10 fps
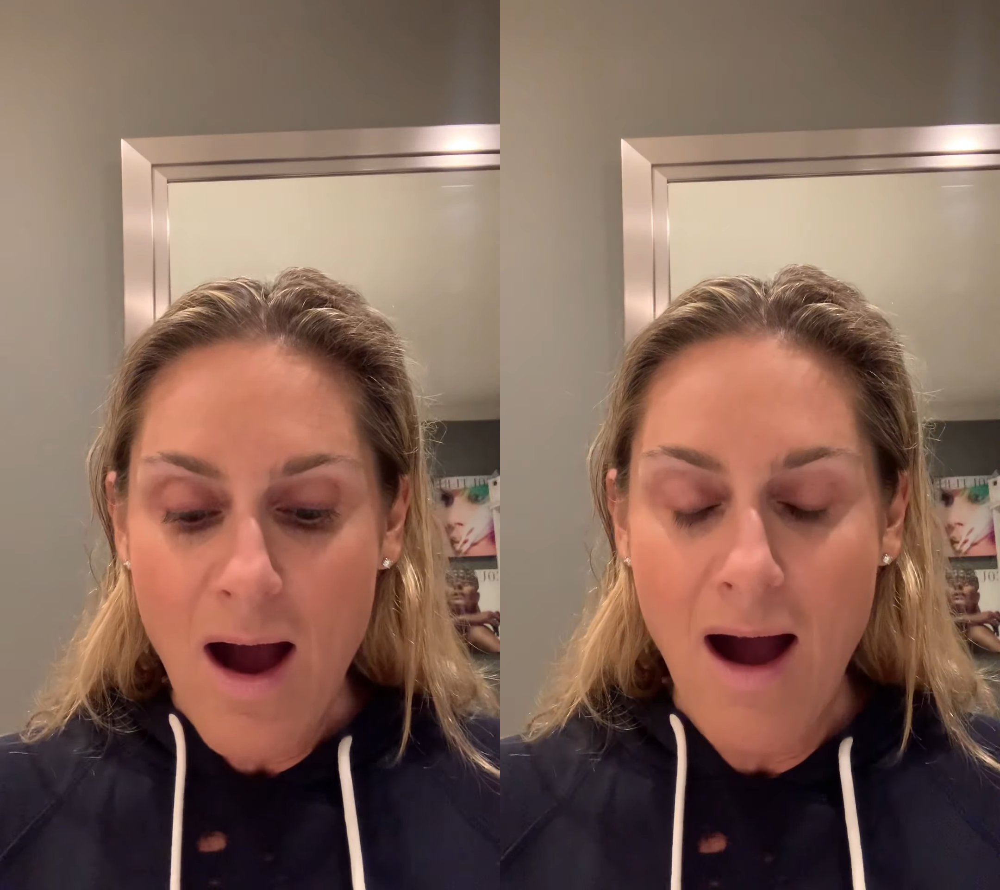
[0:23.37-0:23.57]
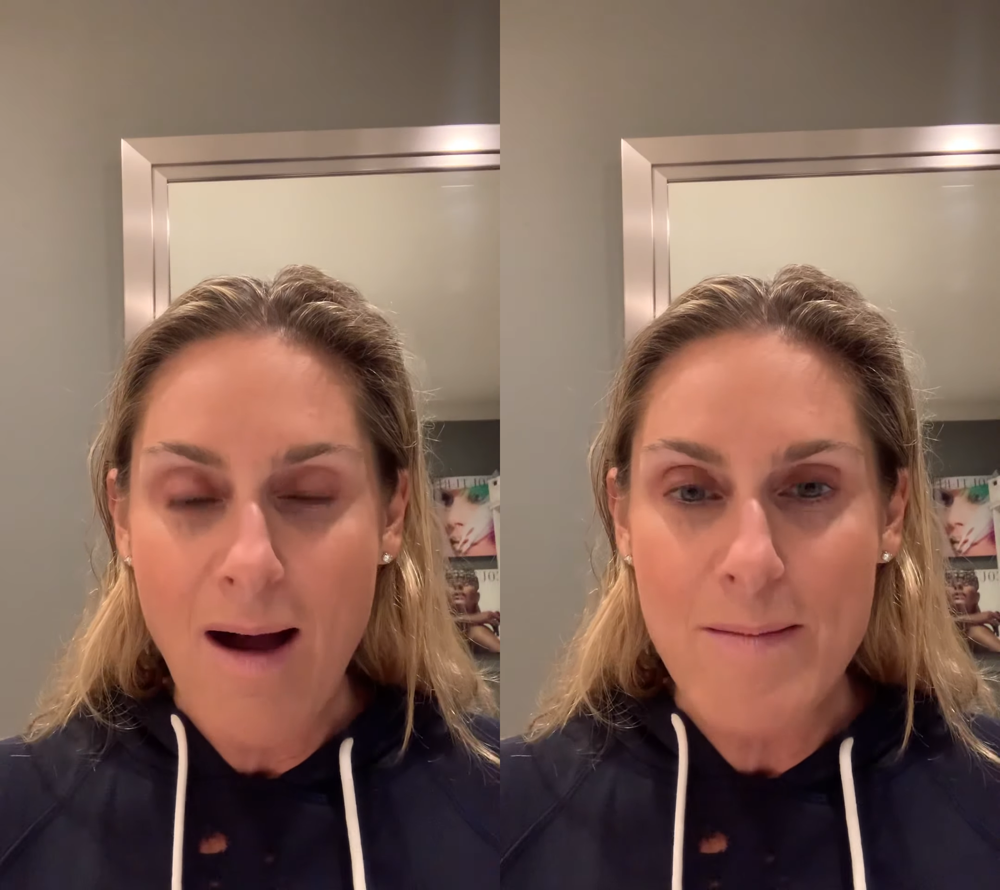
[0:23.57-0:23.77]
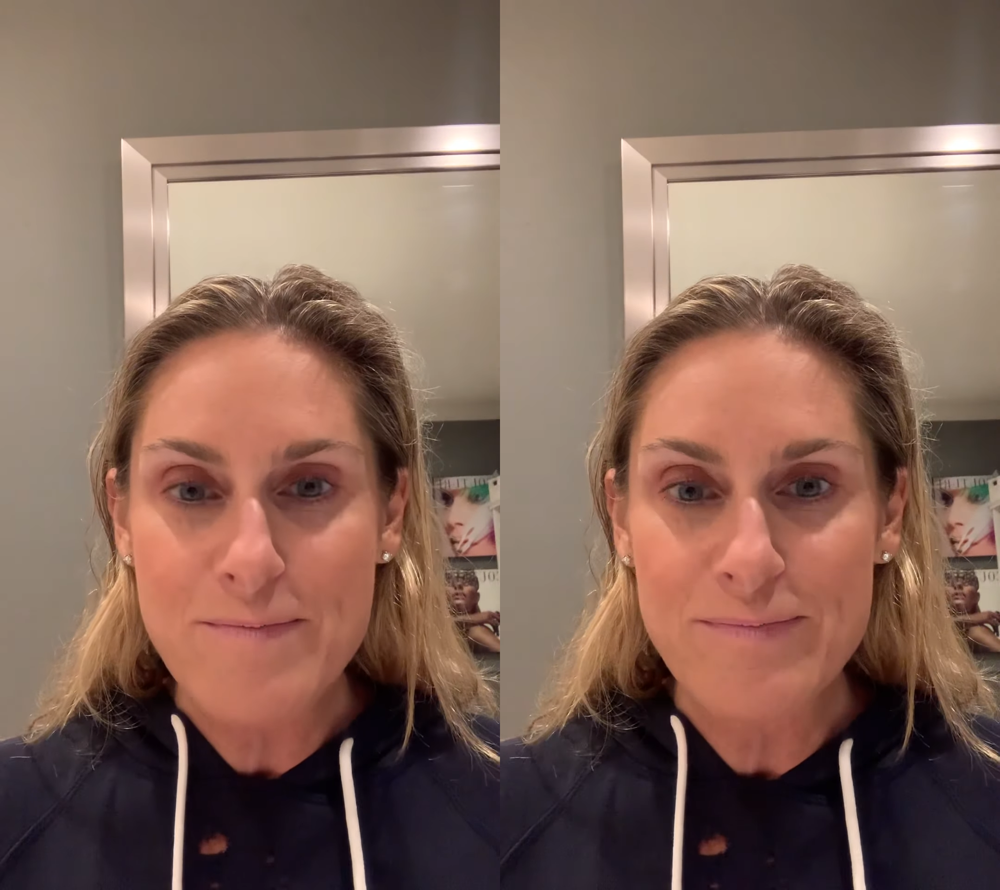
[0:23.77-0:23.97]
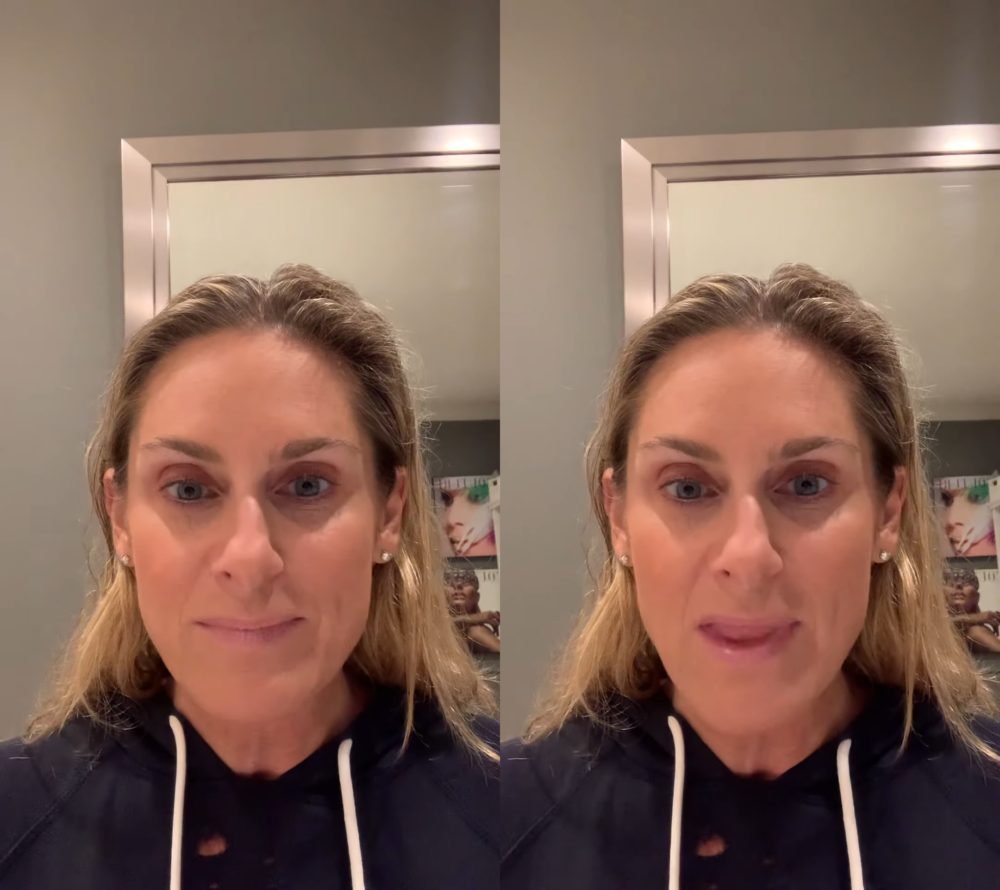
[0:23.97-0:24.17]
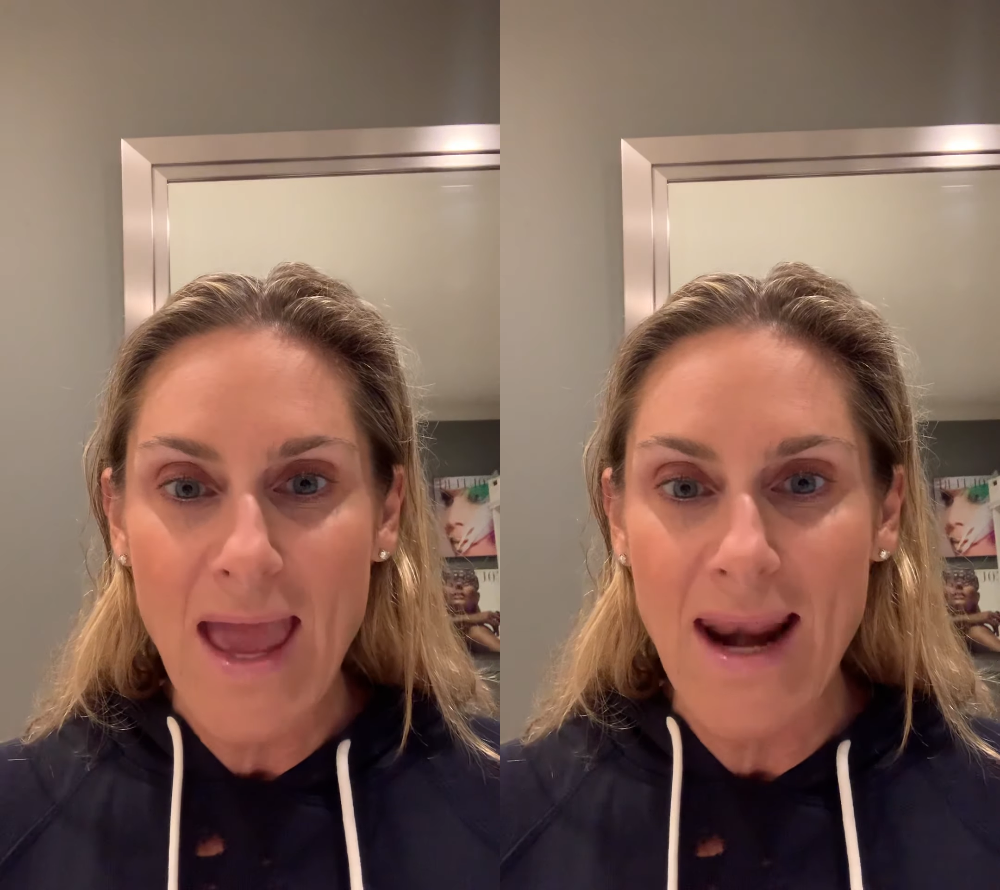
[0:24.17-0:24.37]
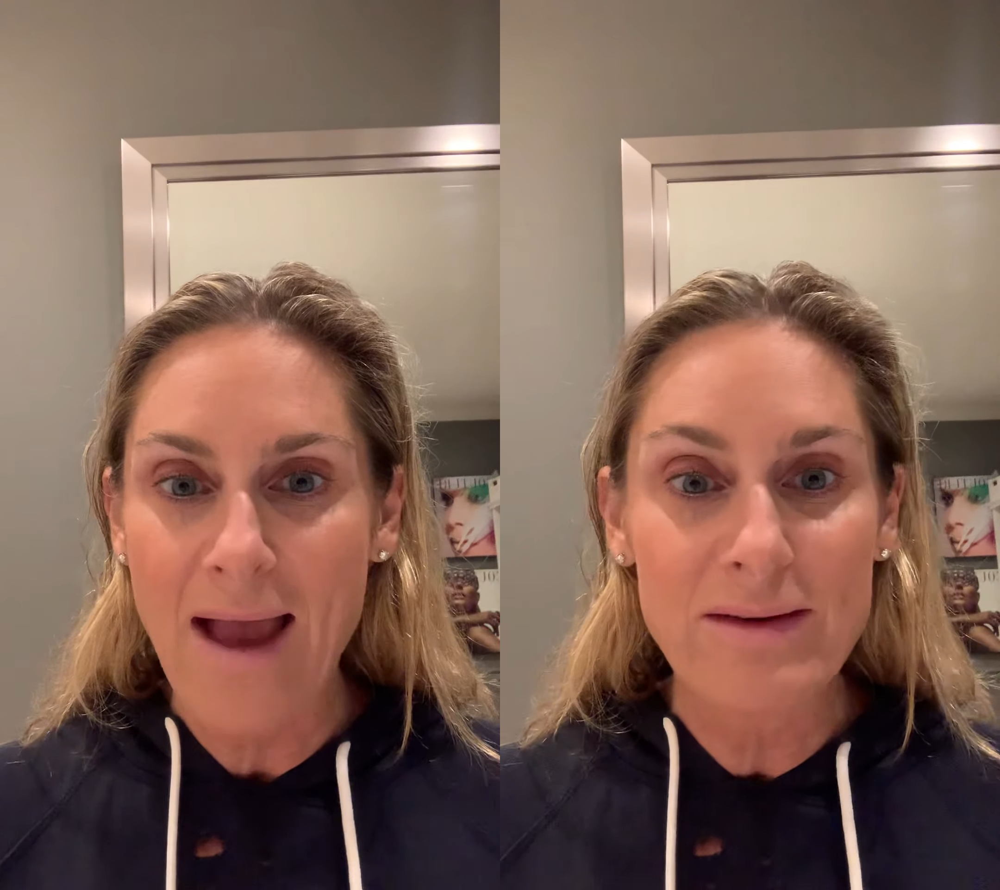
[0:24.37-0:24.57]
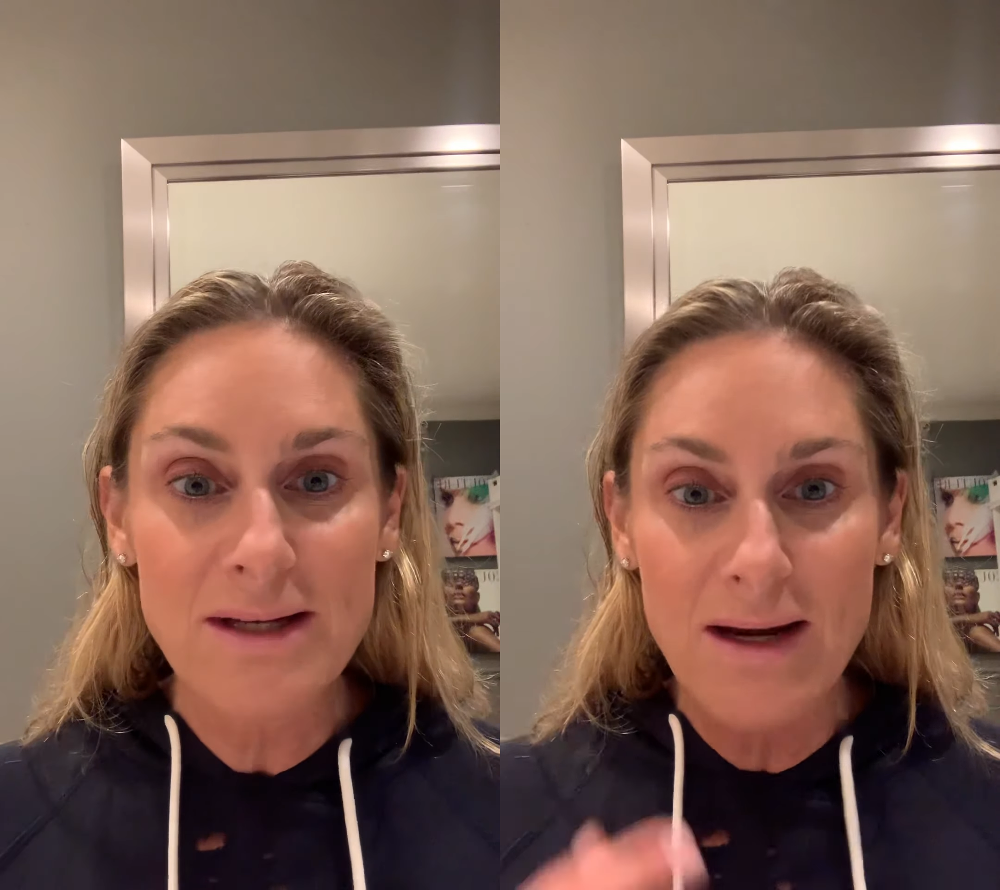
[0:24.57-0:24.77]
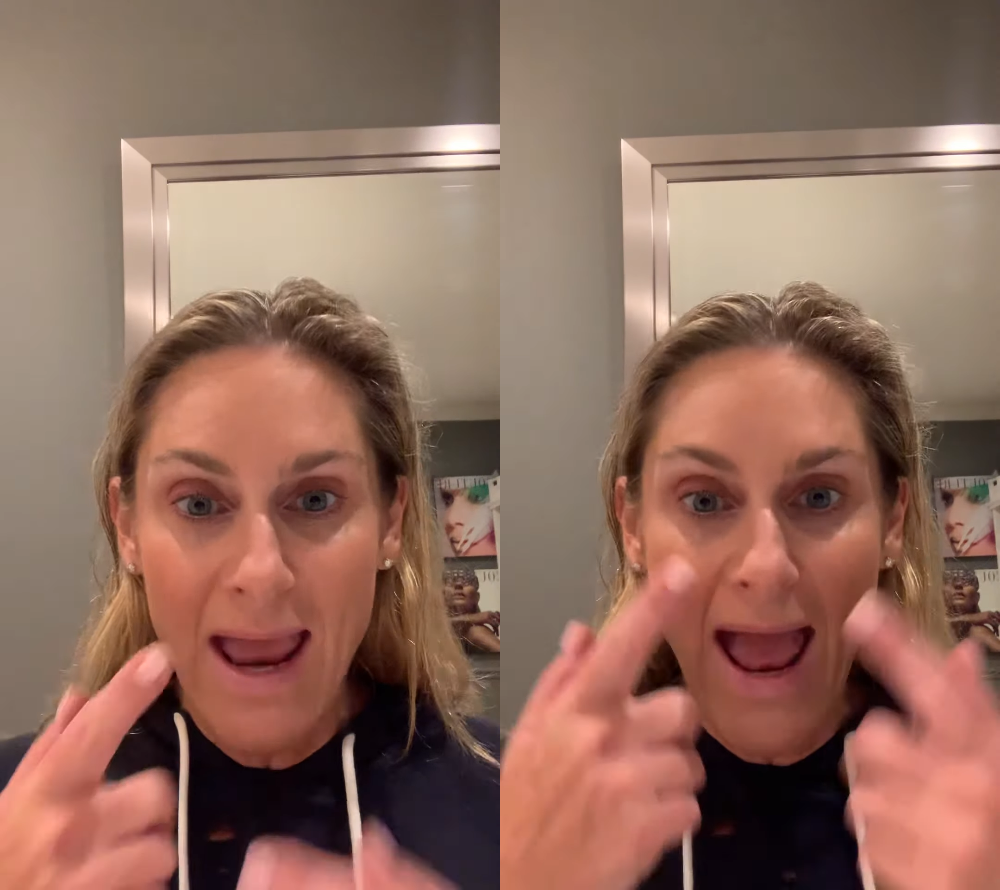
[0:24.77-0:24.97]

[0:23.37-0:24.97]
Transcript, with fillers: Um, and I haven't done